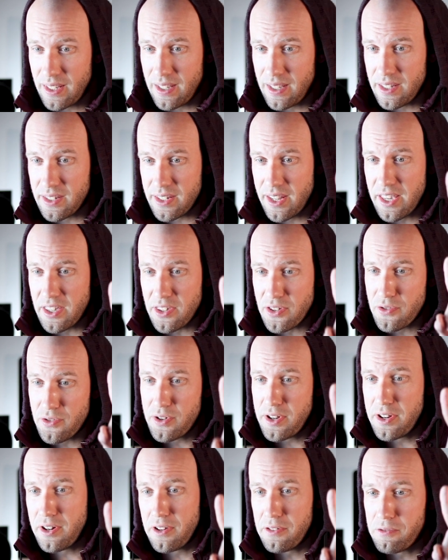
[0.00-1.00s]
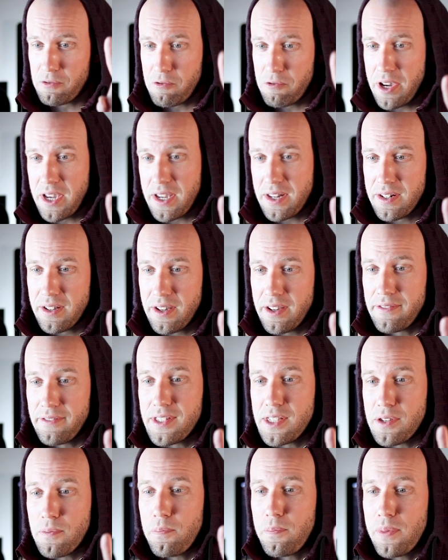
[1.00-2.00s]
is a unit of weight of
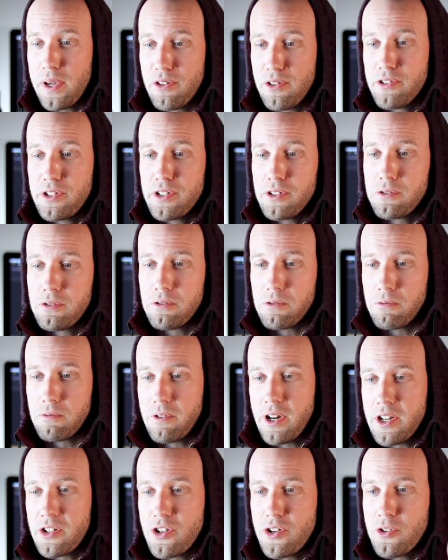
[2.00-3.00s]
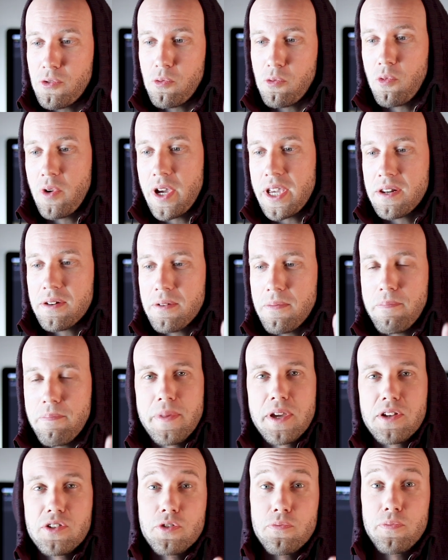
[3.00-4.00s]
the Imperial Russian weight
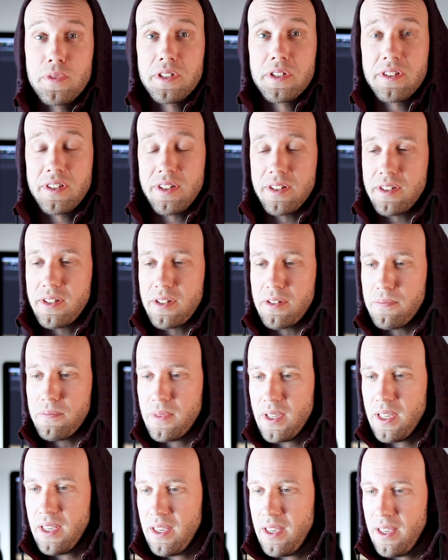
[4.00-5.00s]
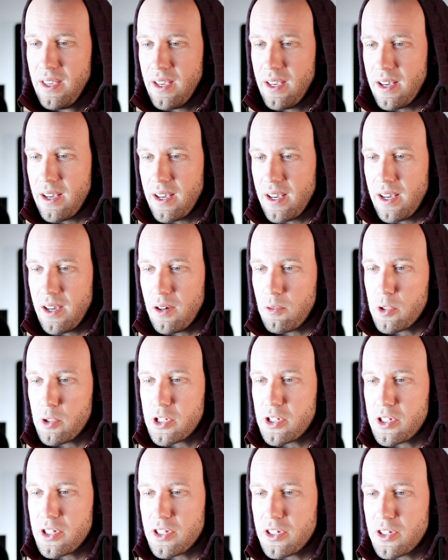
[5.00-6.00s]
measurement system,
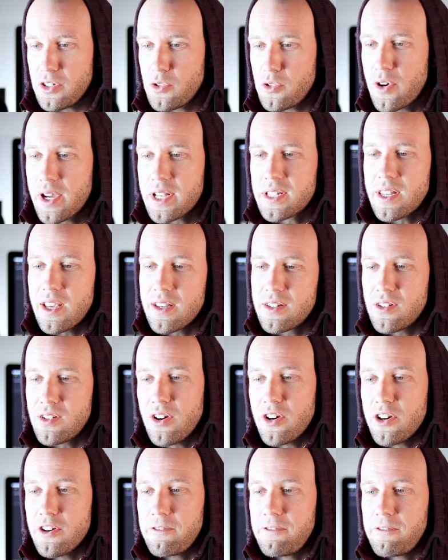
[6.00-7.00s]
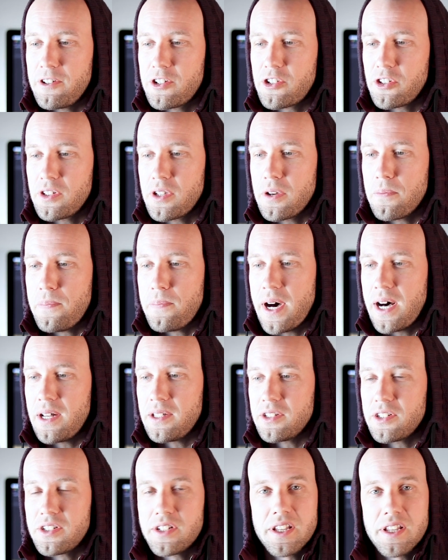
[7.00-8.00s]
which the USSR officially
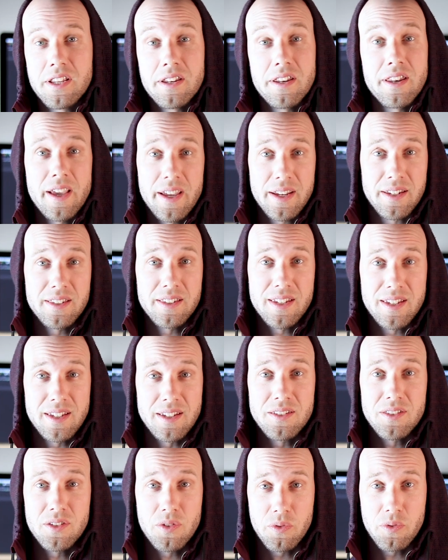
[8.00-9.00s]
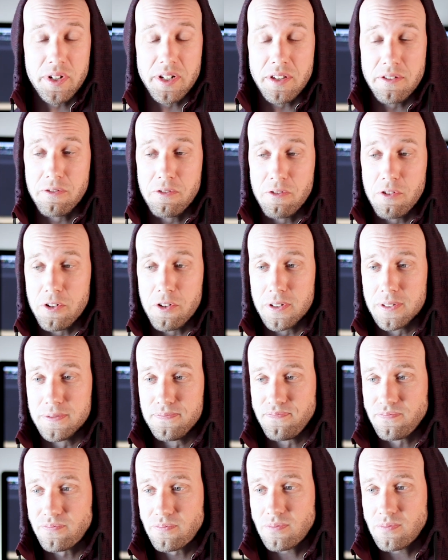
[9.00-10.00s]
abolished in 1924.
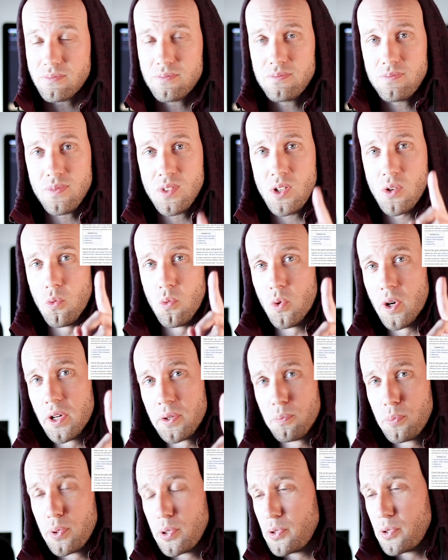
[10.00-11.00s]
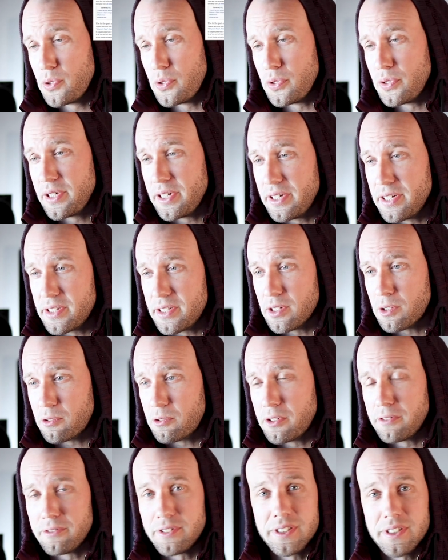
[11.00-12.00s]
1 Pood is
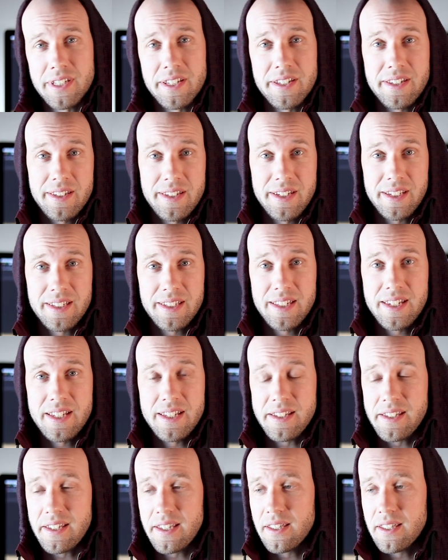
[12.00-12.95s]
equivalent to 16